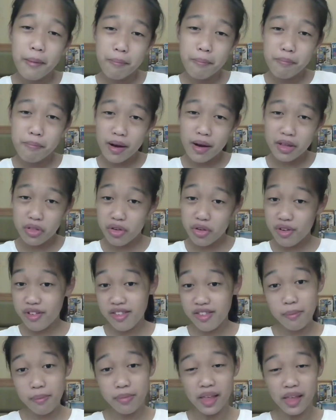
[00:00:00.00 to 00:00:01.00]
but they're the
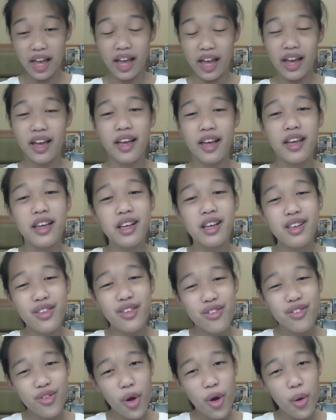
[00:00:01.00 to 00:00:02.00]
same thing.
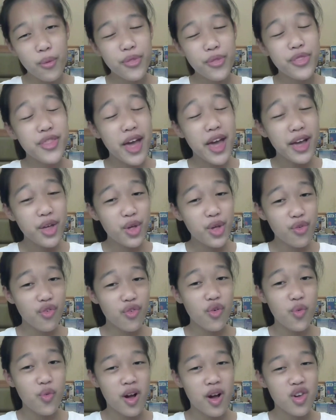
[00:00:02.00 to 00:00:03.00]
So thank you
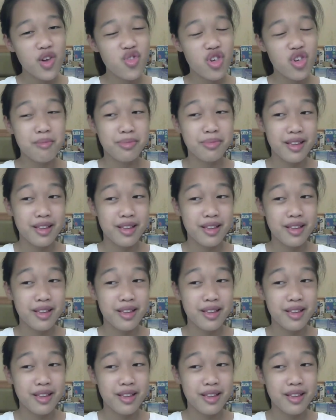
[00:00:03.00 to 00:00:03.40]
for watching.